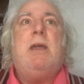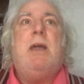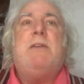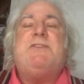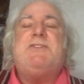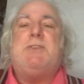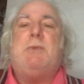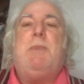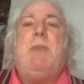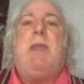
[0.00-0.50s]
of
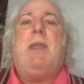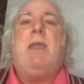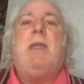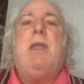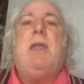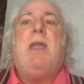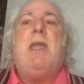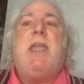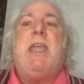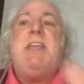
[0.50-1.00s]
something,
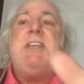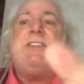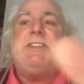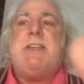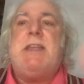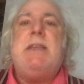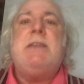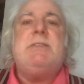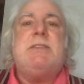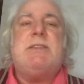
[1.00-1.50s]
he
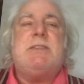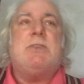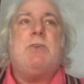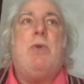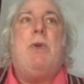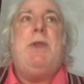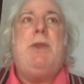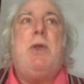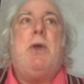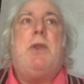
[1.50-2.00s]
sees this
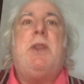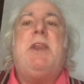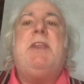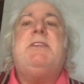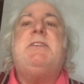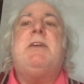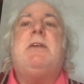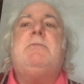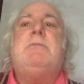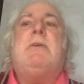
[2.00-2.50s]
going on and he
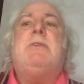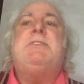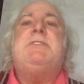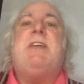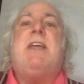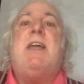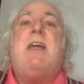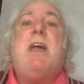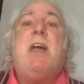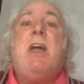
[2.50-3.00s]
turns around and
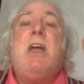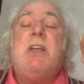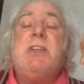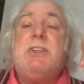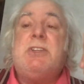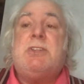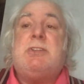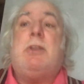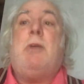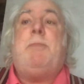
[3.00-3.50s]
says,
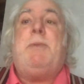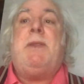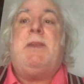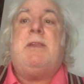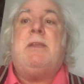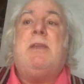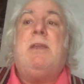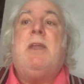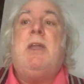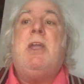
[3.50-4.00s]
Stop it.
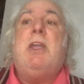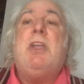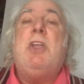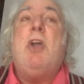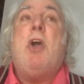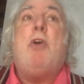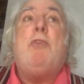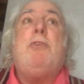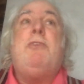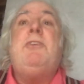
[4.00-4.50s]

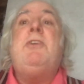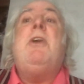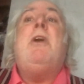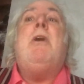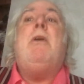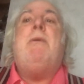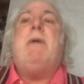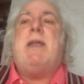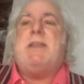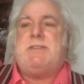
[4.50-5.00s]
You're under
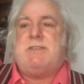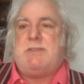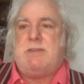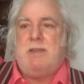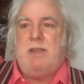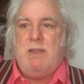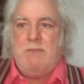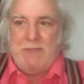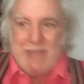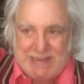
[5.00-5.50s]
arrest.
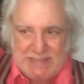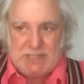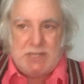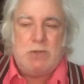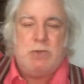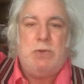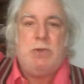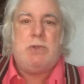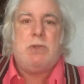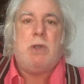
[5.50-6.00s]
That's a
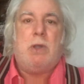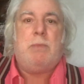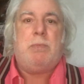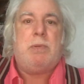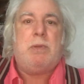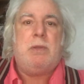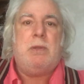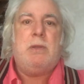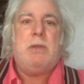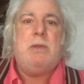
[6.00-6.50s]
good cop.
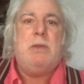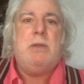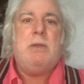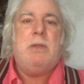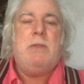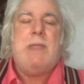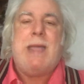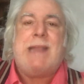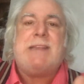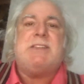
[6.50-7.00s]

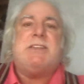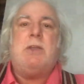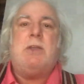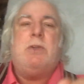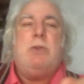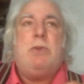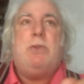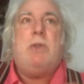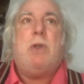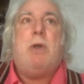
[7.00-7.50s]
That's a
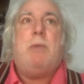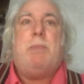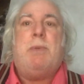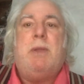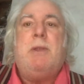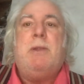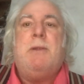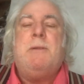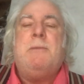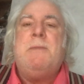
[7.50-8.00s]
good cop.
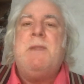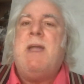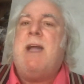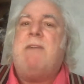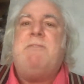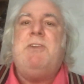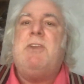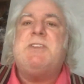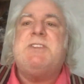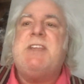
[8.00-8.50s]

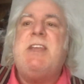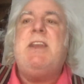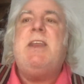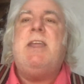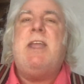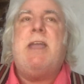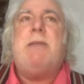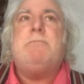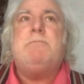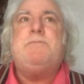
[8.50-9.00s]
I've not seen it
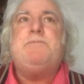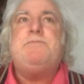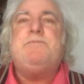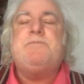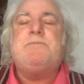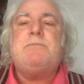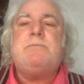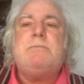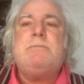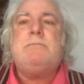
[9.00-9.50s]
yet.
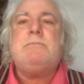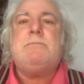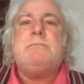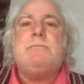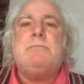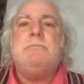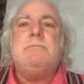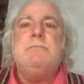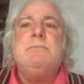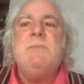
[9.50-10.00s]

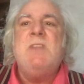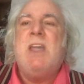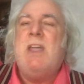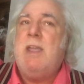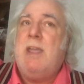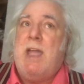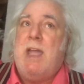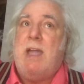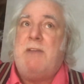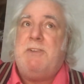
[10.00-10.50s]

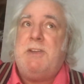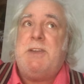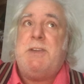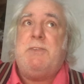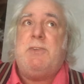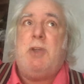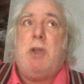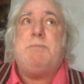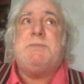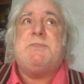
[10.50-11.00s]
I've heard
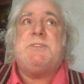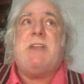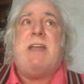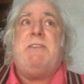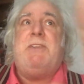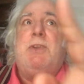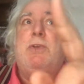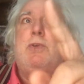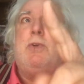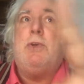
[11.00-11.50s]
of cops
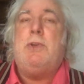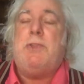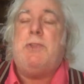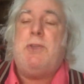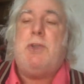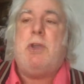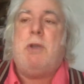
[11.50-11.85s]
having a go at other